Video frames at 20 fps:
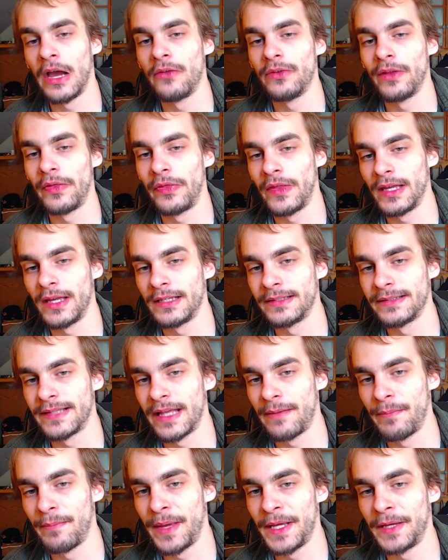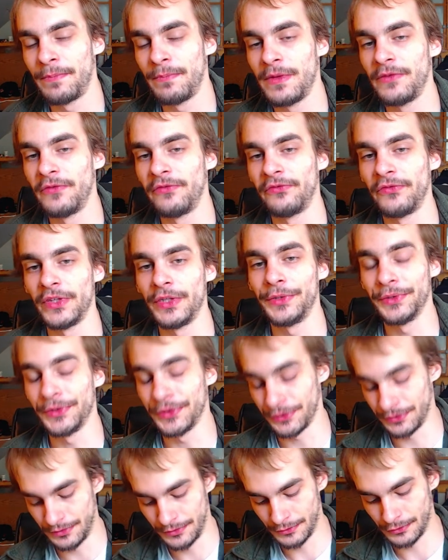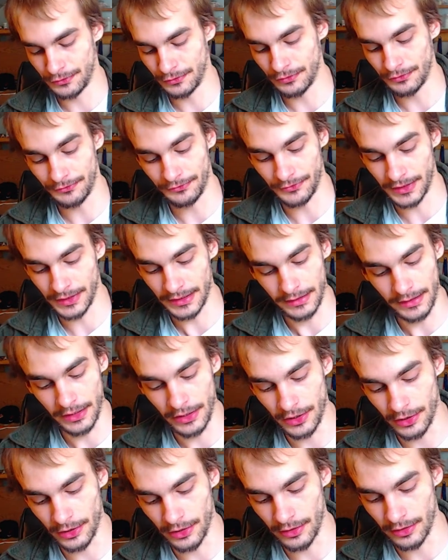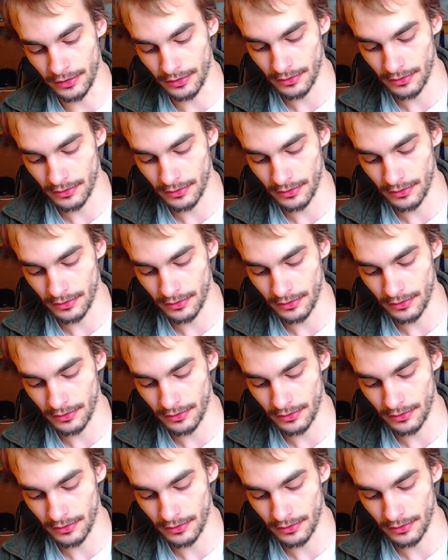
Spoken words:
the things that make me feel really good